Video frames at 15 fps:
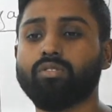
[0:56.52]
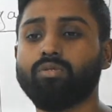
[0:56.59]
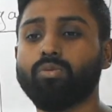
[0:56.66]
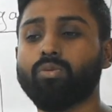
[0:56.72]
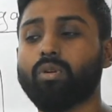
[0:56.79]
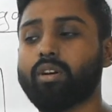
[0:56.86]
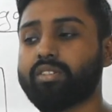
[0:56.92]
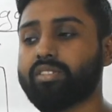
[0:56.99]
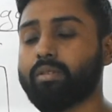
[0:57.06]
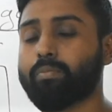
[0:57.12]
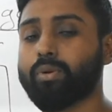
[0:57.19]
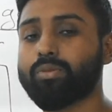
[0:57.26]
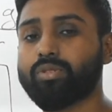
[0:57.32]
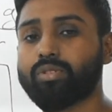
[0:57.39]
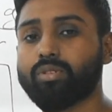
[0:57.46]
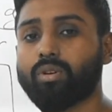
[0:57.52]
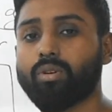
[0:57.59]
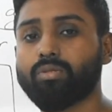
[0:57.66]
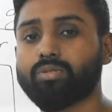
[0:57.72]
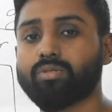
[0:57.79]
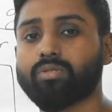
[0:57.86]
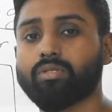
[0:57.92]
you are supposed to go
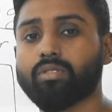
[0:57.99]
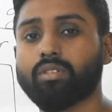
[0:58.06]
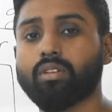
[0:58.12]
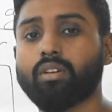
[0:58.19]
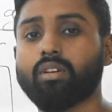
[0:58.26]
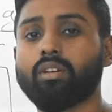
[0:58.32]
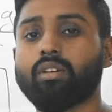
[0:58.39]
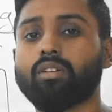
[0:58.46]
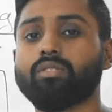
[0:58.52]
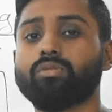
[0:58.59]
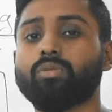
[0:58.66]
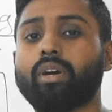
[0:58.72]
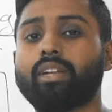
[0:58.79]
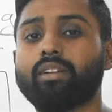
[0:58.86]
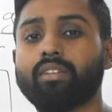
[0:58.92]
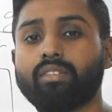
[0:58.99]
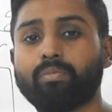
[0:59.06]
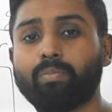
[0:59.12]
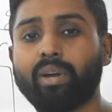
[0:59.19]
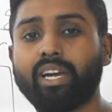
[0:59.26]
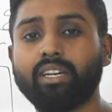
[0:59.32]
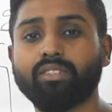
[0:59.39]
to another
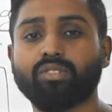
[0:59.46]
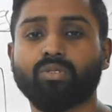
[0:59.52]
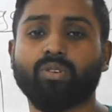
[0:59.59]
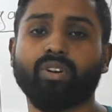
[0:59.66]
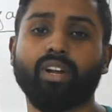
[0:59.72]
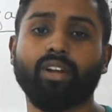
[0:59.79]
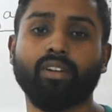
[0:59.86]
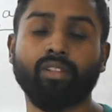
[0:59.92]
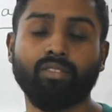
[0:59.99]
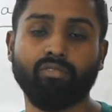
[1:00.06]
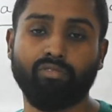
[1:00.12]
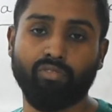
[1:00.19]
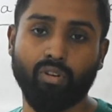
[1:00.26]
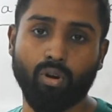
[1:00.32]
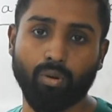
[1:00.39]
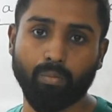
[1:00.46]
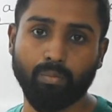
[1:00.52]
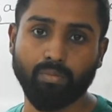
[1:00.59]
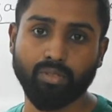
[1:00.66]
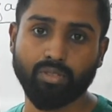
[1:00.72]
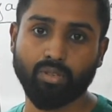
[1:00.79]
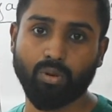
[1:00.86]
page or another form.
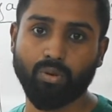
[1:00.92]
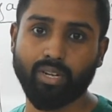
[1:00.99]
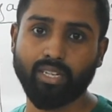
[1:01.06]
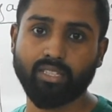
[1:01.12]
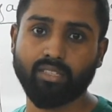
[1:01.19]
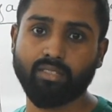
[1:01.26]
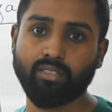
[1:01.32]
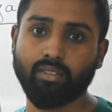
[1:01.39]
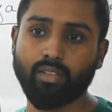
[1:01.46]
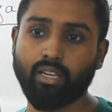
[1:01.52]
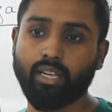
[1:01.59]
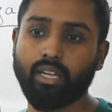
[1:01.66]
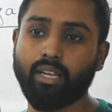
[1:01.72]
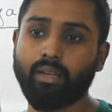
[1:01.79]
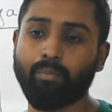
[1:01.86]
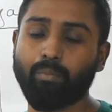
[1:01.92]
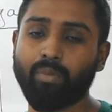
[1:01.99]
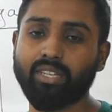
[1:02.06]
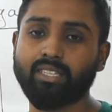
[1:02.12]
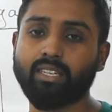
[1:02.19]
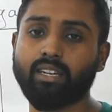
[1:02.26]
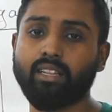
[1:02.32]
So it's
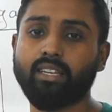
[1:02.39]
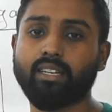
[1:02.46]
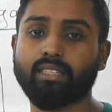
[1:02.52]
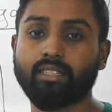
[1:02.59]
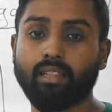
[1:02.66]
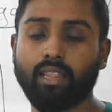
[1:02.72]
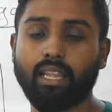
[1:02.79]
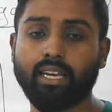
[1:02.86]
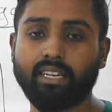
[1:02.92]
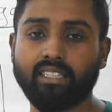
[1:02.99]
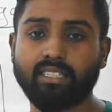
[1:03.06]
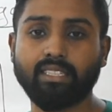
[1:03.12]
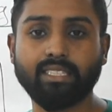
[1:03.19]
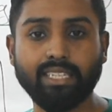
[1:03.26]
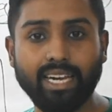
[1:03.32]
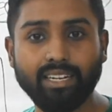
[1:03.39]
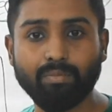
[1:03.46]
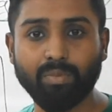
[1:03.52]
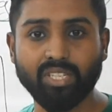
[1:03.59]
basically like a state